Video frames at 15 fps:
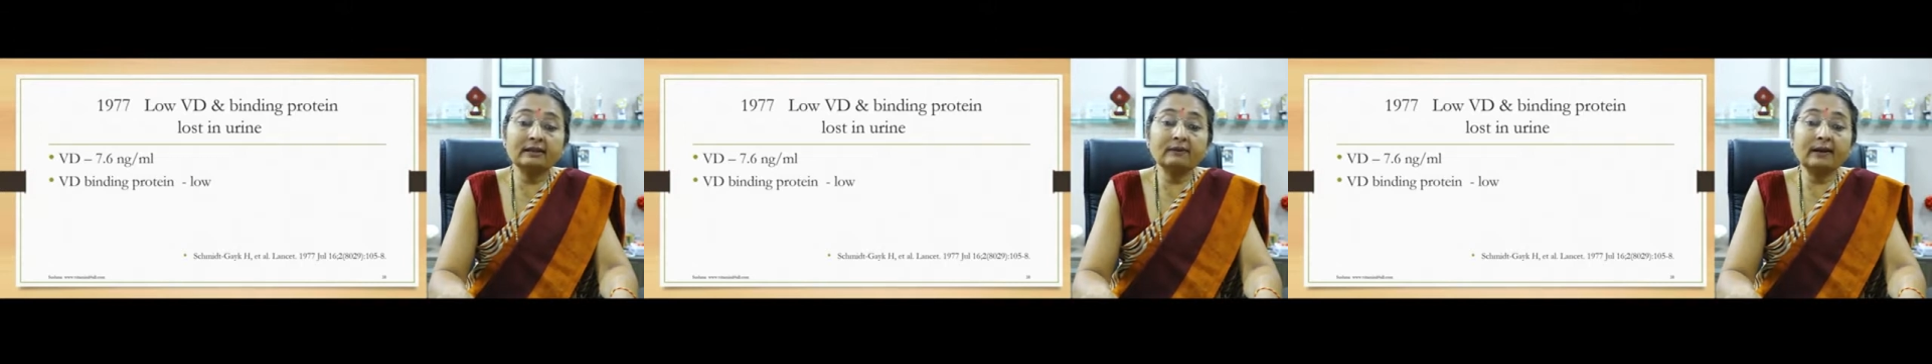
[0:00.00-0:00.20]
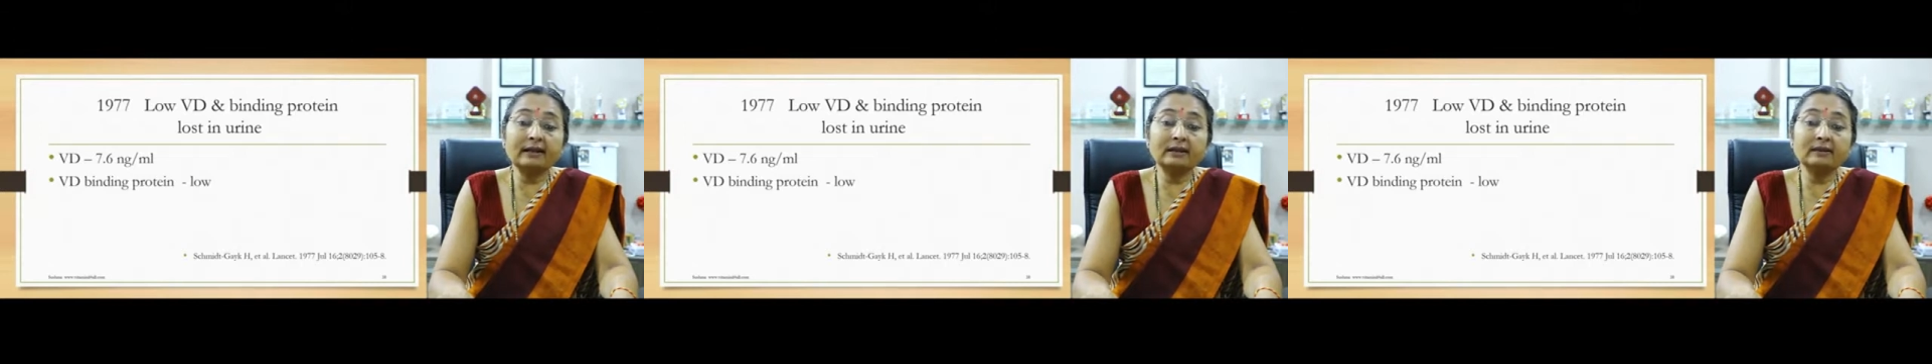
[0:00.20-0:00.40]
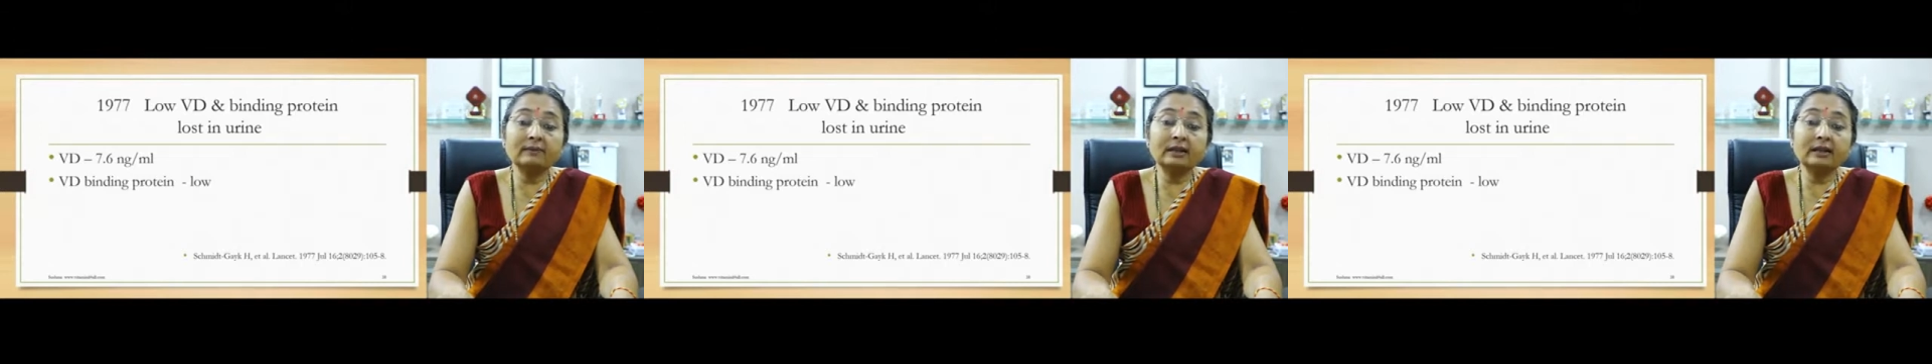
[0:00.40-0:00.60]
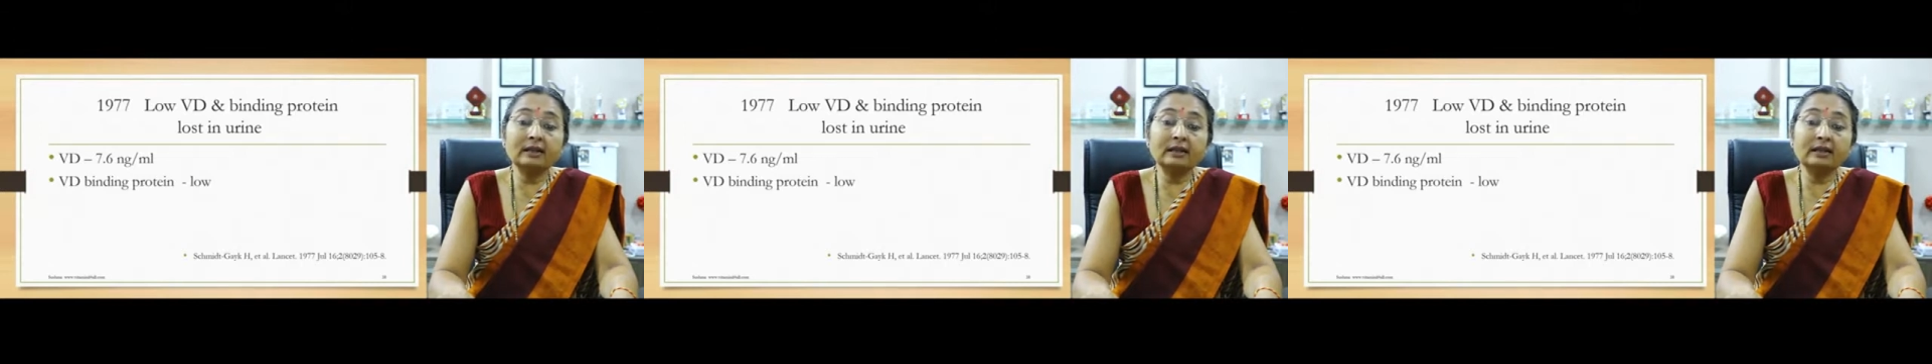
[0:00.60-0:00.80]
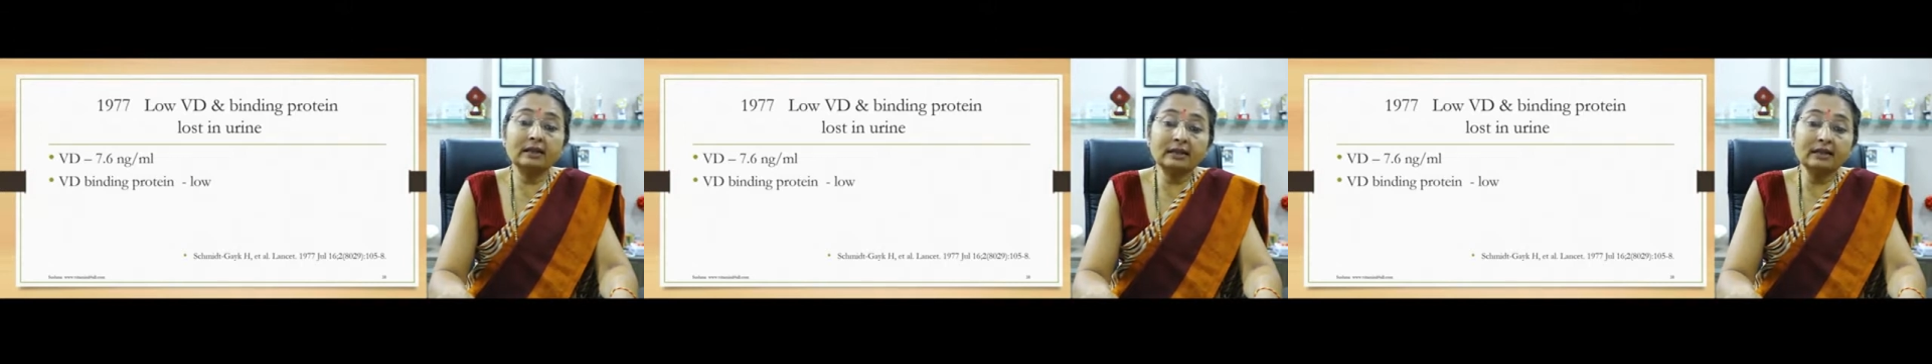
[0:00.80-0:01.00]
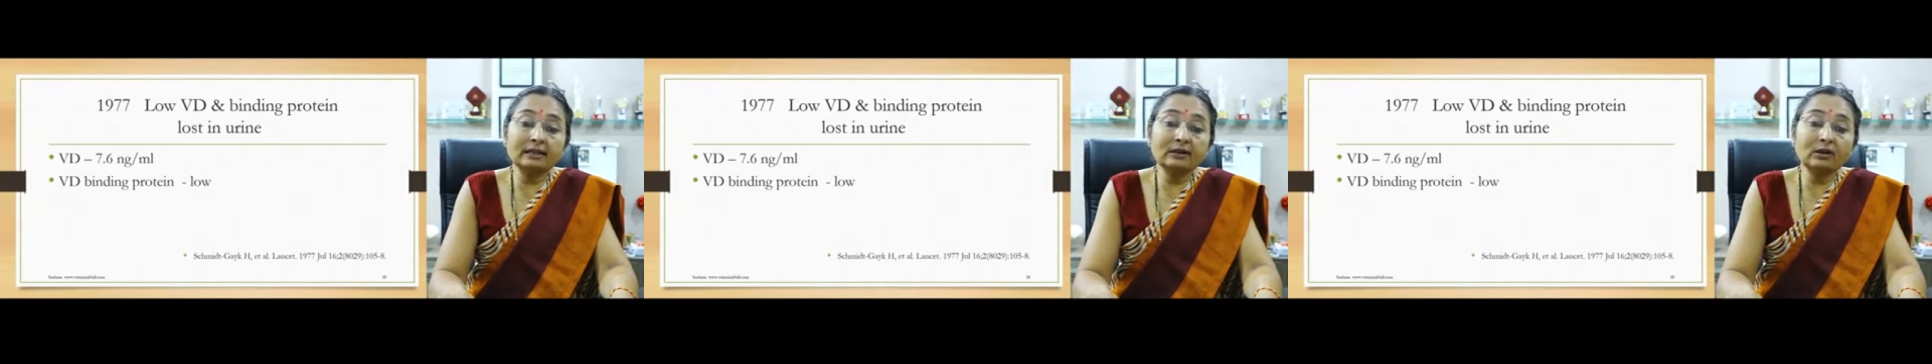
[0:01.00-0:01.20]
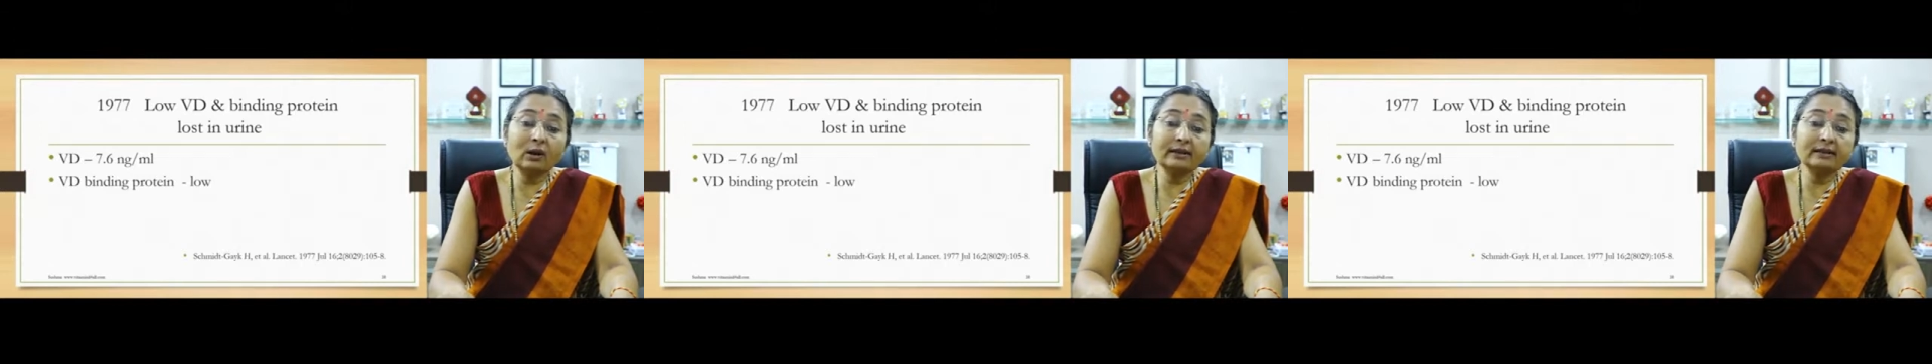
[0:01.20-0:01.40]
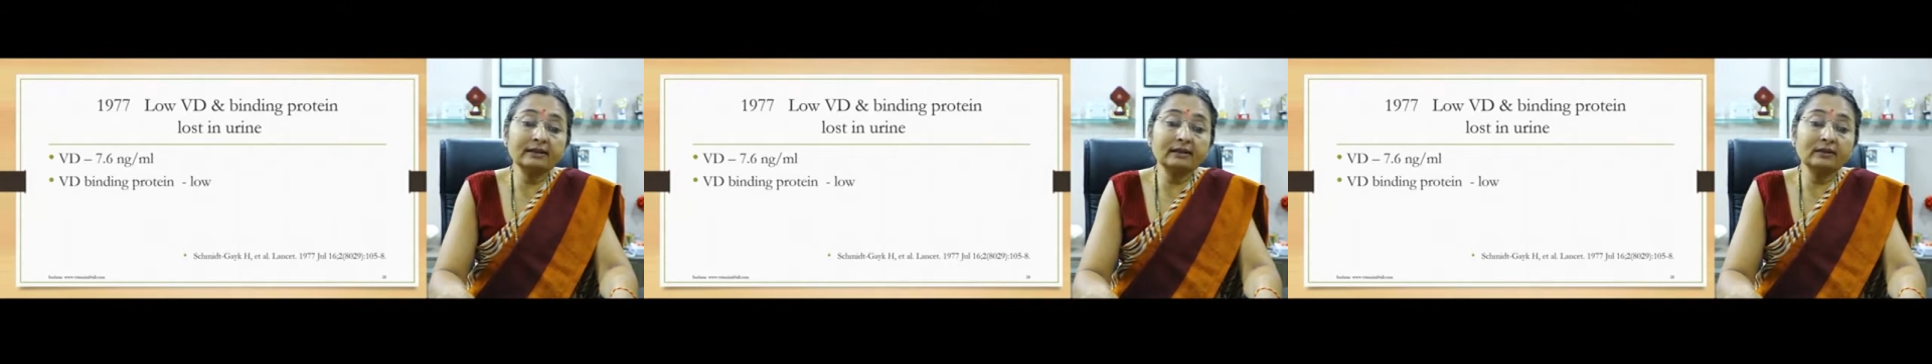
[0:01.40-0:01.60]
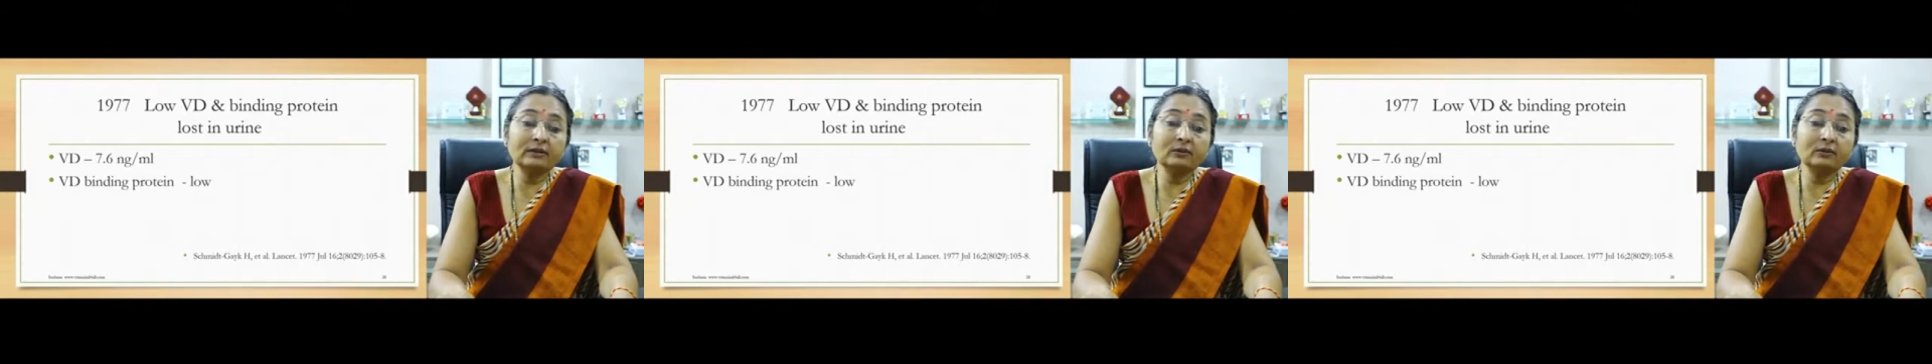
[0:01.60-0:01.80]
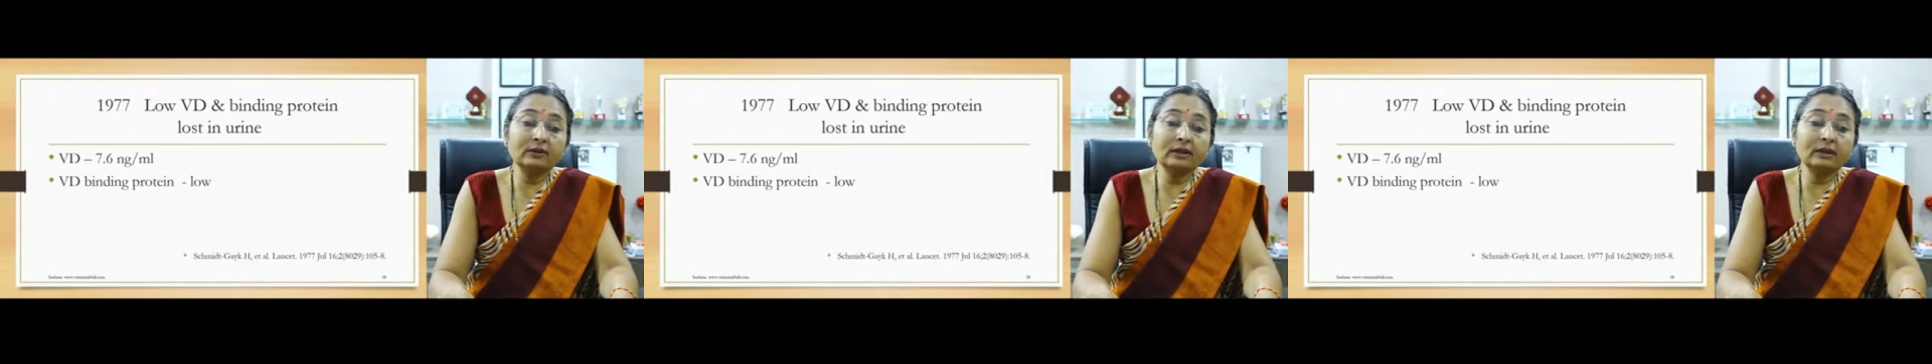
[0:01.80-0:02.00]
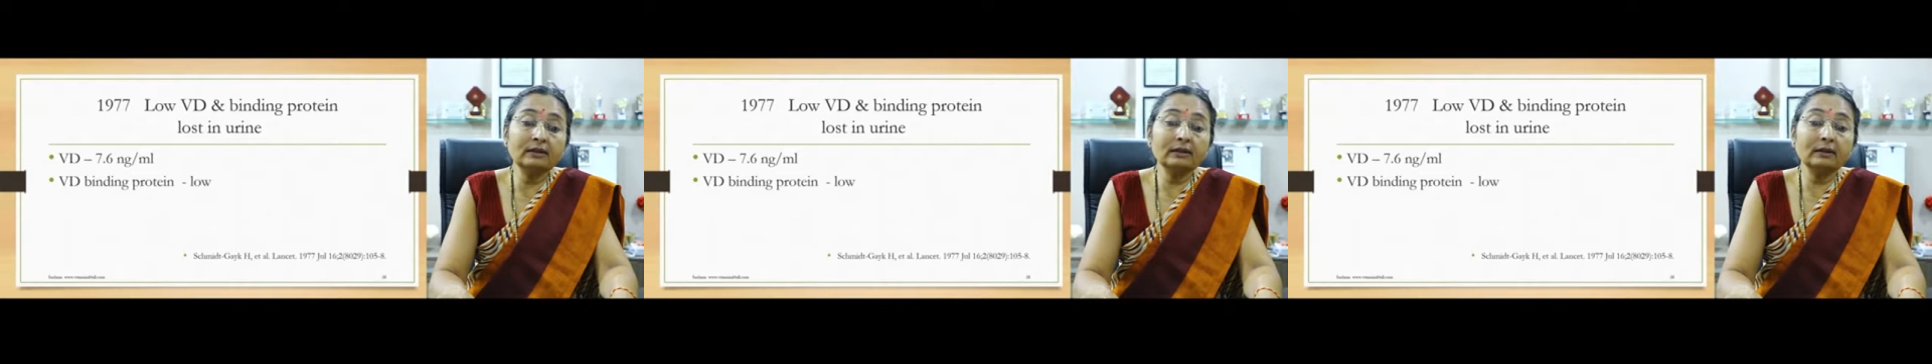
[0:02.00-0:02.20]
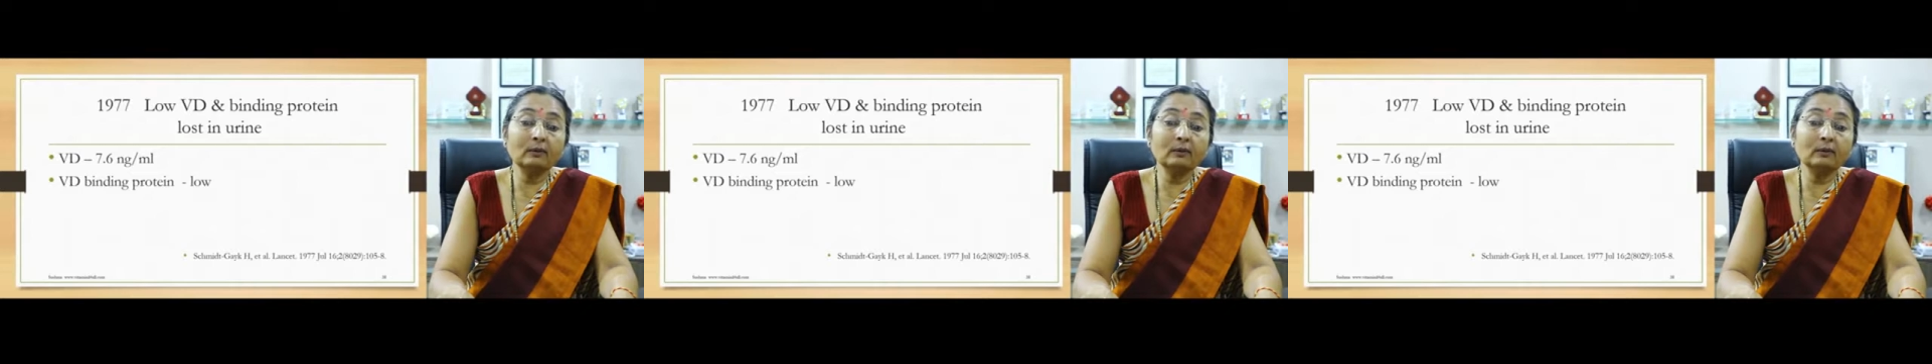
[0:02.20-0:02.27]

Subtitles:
vitamin D is lost in urine,